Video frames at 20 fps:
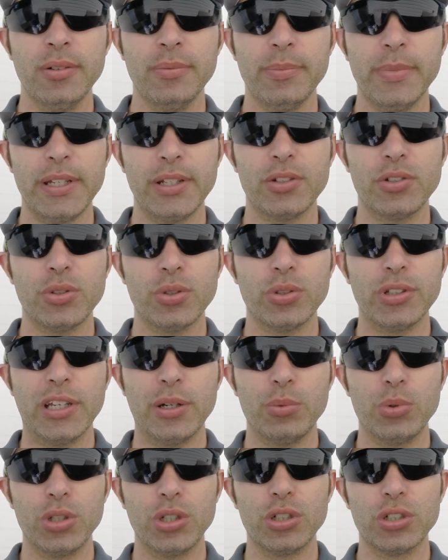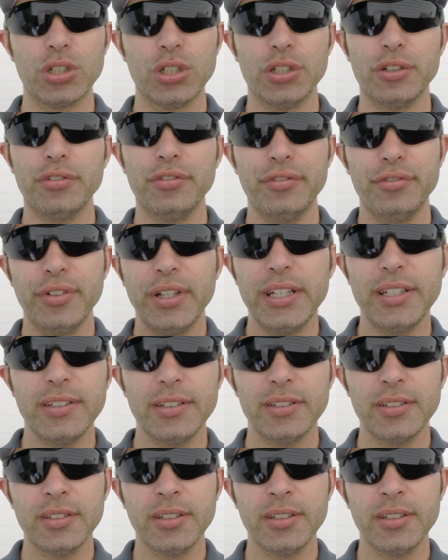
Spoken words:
make sure that we're a good fit,